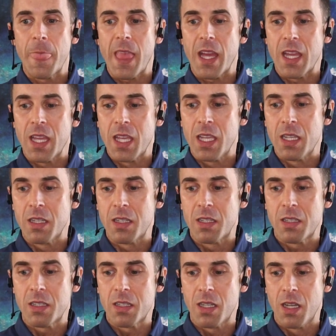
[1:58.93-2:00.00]
And
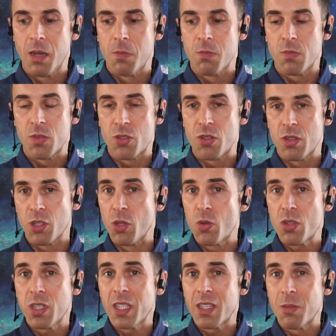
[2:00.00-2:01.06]

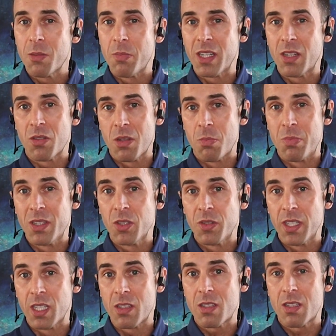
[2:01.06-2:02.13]
usually the bigger the
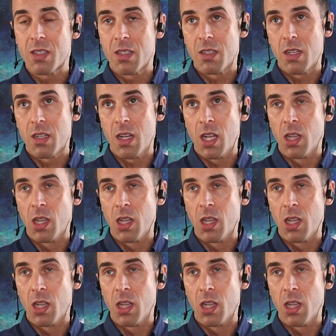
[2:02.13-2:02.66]
buildings, a